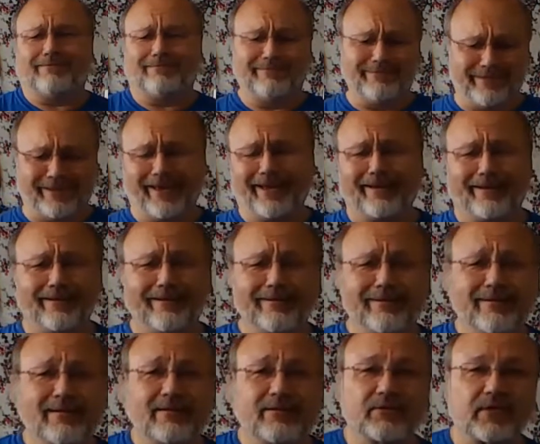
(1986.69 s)
Yeah.
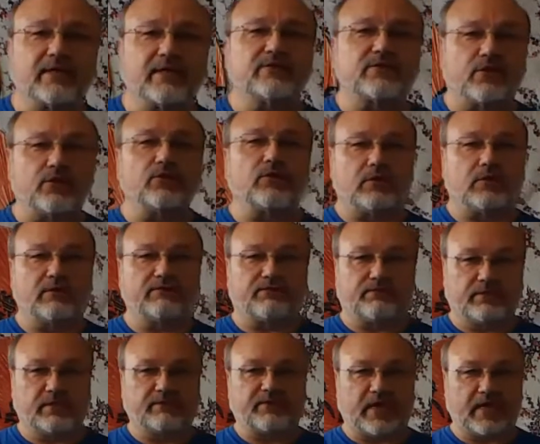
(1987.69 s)
Okay. So
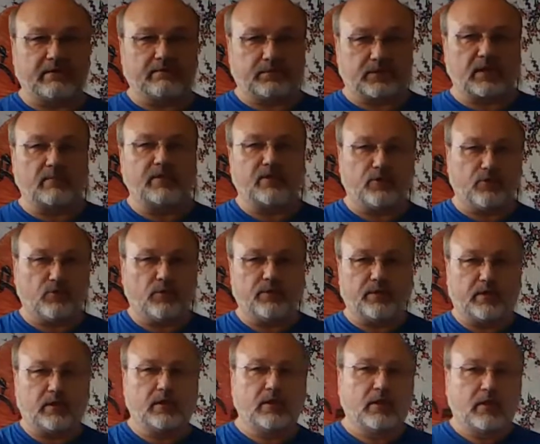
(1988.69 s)
if I come at you with
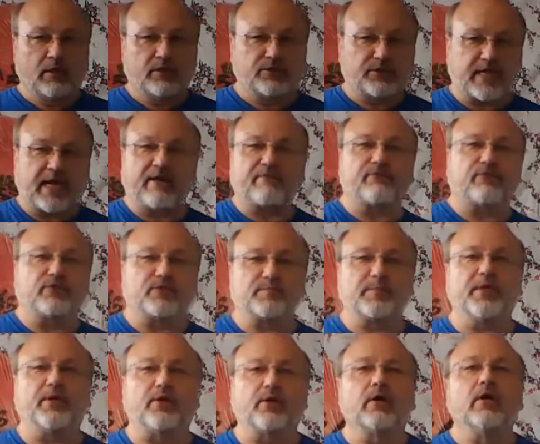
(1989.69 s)
a staff or a
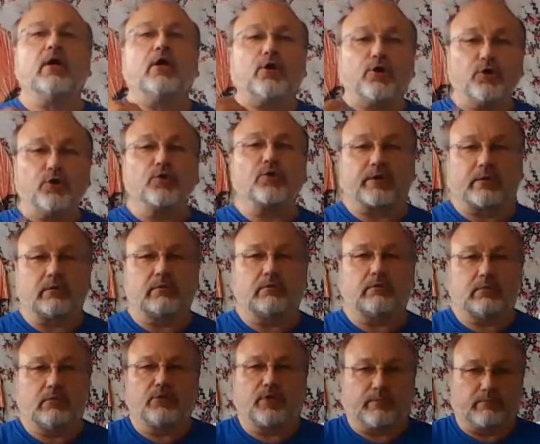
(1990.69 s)
spear, you can
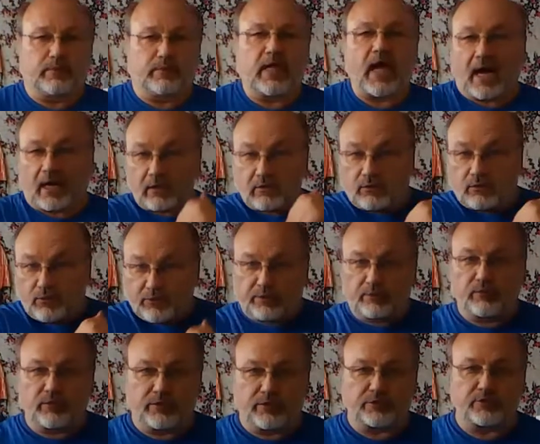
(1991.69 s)
block with
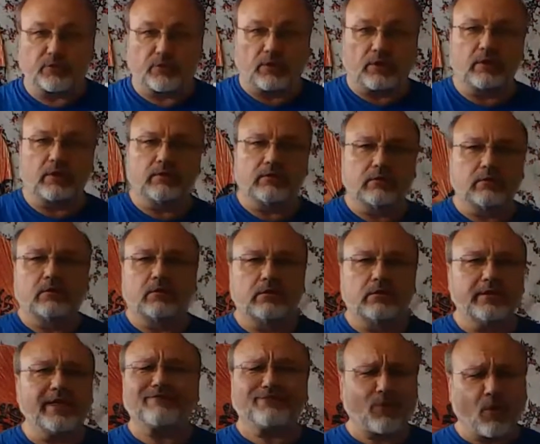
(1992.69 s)
a sword.
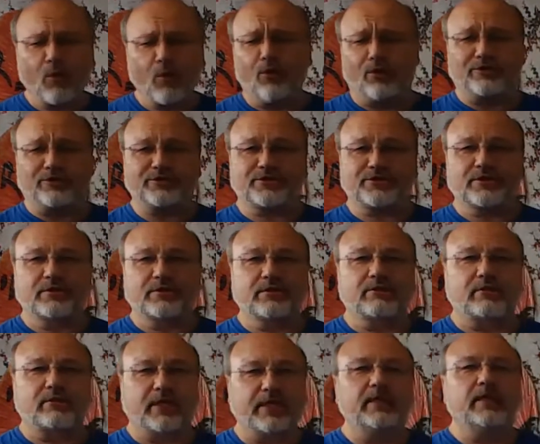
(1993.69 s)
Yeah, of course,
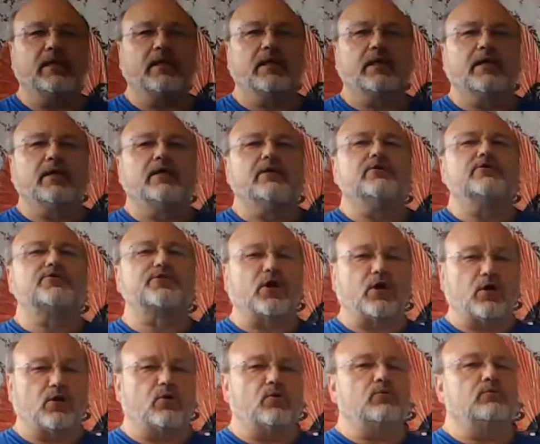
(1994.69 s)
right?
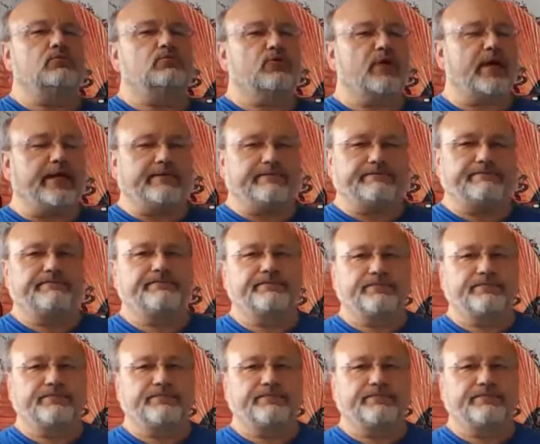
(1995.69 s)
So great.